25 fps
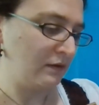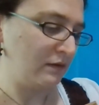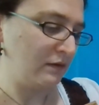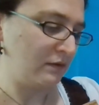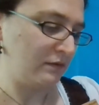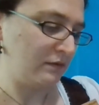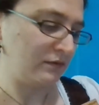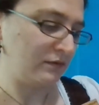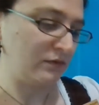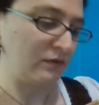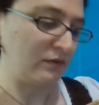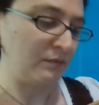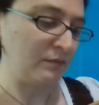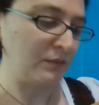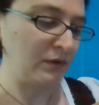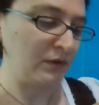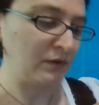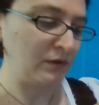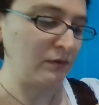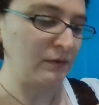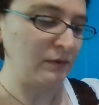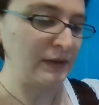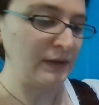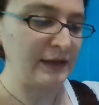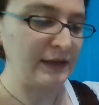So I'm going to go
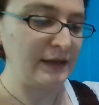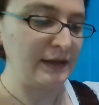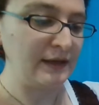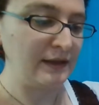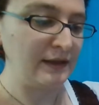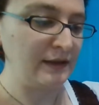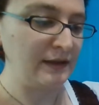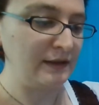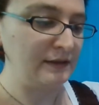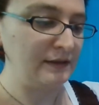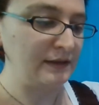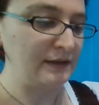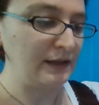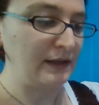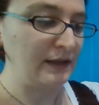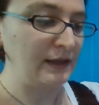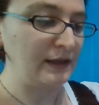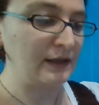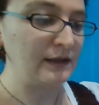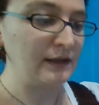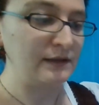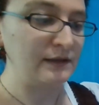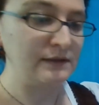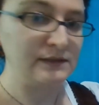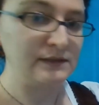ahead
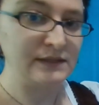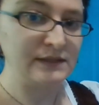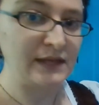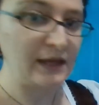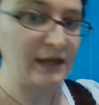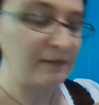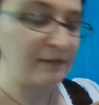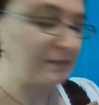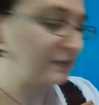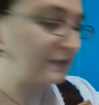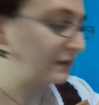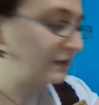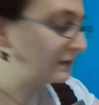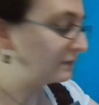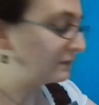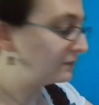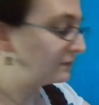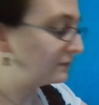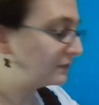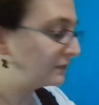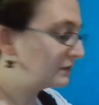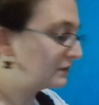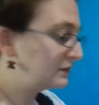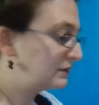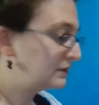and tape this
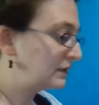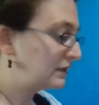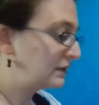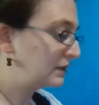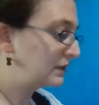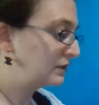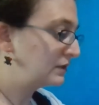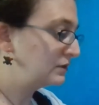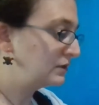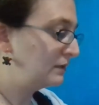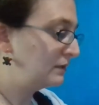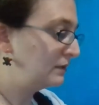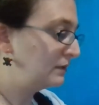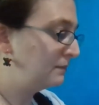first section.